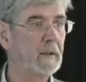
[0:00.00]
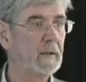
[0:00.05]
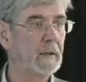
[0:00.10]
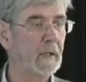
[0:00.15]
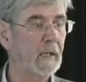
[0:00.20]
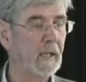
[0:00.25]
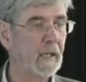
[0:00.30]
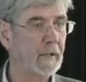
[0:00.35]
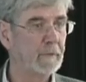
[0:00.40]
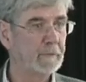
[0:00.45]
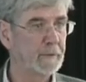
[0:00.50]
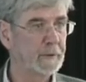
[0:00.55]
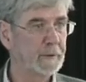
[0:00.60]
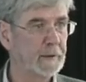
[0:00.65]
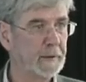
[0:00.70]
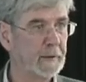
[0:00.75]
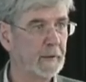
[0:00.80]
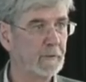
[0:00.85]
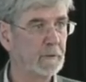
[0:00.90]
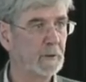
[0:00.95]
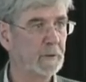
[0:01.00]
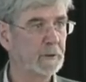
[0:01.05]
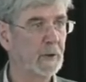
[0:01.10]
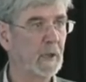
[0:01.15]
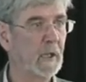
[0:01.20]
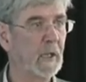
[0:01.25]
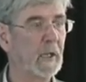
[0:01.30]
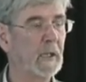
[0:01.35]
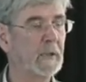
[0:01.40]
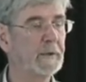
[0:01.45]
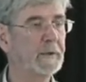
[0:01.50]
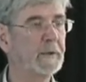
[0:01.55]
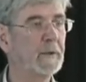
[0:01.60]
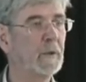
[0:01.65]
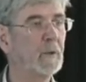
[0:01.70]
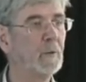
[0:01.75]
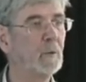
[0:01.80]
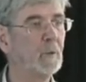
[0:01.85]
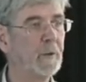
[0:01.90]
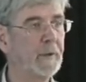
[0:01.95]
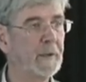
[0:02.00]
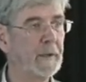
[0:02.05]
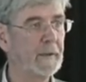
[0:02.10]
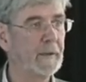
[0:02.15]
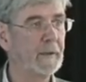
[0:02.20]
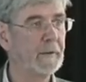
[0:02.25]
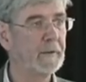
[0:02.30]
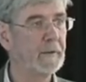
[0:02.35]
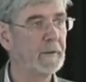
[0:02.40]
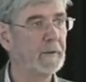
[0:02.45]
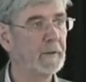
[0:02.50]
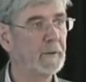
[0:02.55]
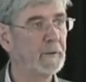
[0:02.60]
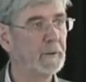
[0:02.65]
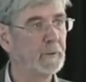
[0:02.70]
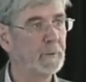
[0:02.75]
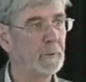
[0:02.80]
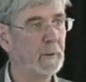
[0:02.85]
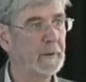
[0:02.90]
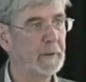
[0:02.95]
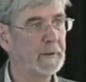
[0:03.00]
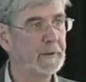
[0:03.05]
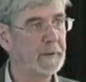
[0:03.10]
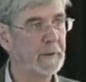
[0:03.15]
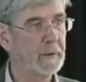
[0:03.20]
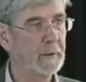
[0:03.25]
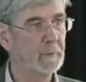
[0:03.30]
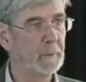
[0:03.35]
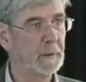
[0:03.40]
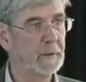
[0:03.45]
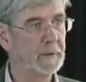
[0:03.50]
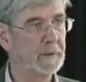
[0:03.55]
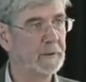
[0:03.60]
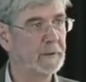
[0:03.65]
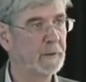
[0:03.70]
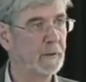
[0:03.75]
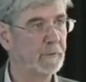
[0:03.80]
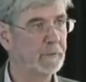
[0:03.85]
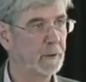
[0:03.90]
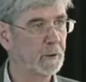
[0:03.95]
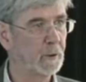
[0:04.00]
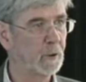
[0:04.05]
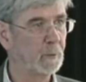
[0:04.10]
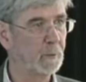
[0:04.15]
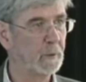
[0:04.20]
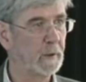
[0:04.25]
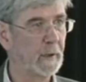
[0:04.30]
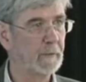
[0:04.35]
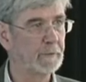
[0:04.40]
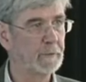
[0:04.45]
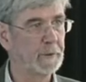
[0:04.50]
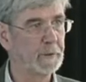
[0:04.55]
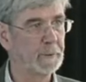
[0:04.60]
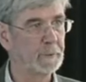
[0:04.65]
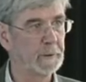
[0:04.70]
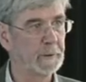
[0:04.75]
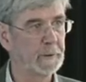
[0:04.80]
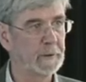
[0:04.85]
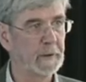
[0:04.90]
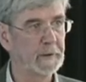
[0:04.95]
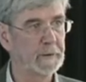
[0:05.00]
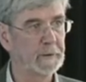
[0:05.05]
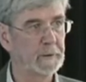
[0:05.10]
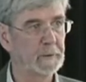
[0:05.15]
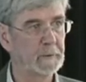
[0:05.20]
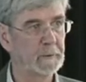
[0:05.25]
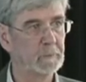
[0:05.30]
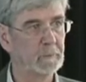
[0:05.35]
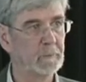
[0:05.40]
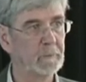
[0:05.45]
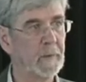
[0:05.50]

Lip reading: have a sea level rise within 20 centimetres of the global average projection.